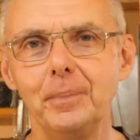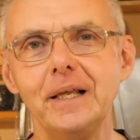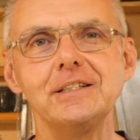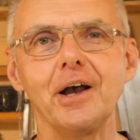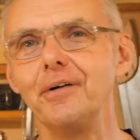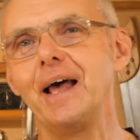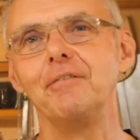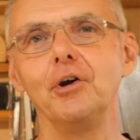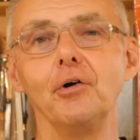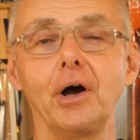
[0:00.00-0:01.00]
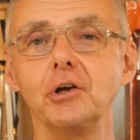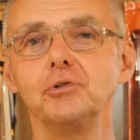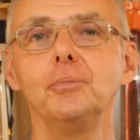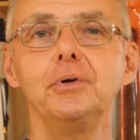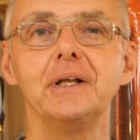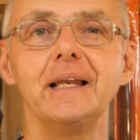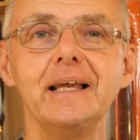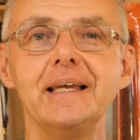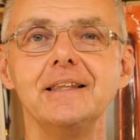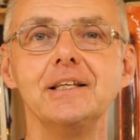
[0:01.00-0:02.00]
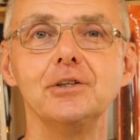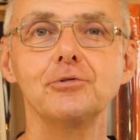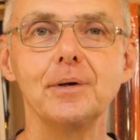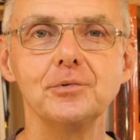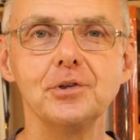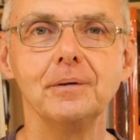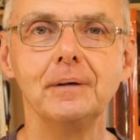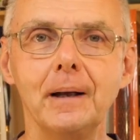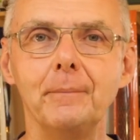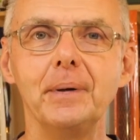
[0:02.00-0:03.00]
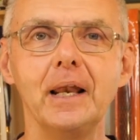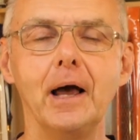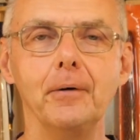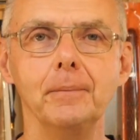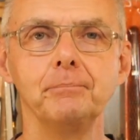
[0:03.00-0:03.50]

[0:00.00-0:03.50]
Please go and have a look. I shall put a link in the description below.